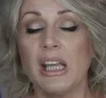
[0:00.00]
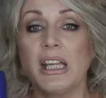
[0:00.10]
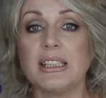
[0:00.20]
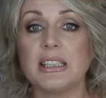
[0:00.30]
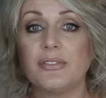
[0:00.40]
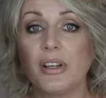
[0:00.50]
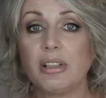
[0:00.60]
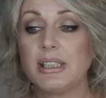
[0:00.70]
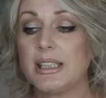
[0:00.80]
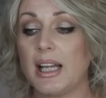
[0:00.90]
It is
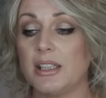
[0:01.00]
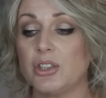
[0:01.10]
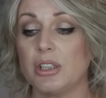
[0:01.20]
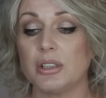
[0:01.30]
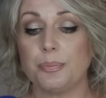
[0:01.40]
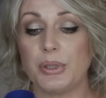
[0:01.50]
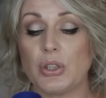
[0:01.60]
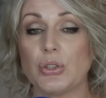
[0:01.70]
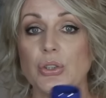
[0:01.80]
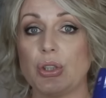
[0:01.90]
very intelligent
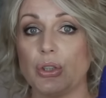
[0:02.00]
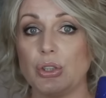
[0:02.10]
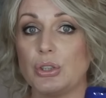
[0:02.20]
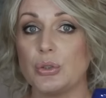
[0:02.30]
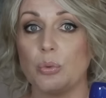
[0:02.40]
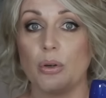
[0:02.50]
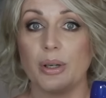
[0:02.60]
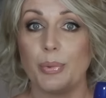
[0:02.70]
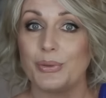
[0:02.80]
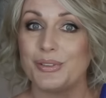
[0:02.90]
because you don't need to
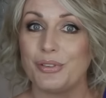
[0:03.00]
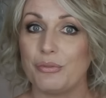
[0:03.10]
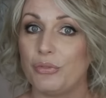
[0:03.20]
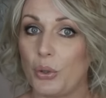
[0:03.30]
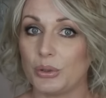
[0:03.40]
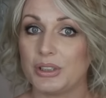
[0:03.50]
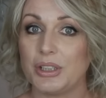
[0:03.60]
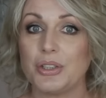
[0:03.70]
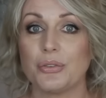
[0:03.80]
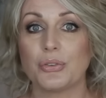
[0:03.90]
worry about different
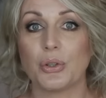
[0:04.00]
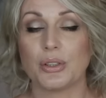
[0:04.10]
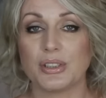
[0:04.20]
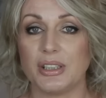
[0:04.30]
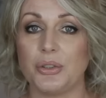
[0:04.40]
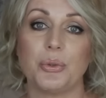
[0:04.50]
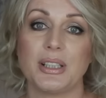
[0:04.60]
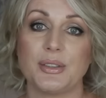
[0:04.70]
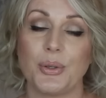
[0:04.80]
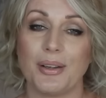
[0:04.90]
voltage. Of course, in
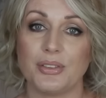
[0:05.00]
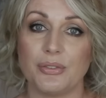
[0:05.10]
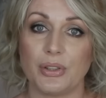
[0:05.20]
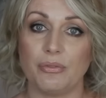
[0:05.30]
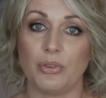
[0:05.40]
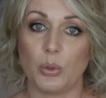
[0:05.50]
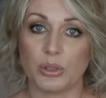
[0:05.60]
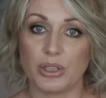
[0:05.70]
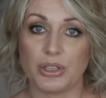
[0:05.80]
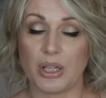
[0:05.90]
US you have different
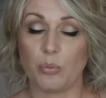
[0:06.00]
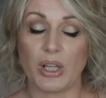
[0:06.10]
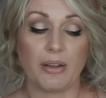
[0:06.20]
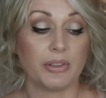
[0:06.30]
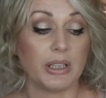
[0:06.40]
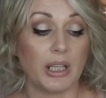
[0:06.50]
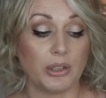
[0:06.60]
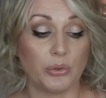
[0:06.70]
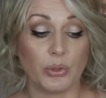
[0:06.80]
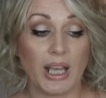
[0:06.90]
voltage than we have here
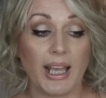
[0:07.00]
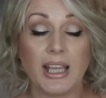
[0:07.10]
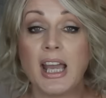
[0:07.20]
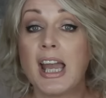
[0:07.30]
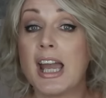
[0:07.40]
in UK.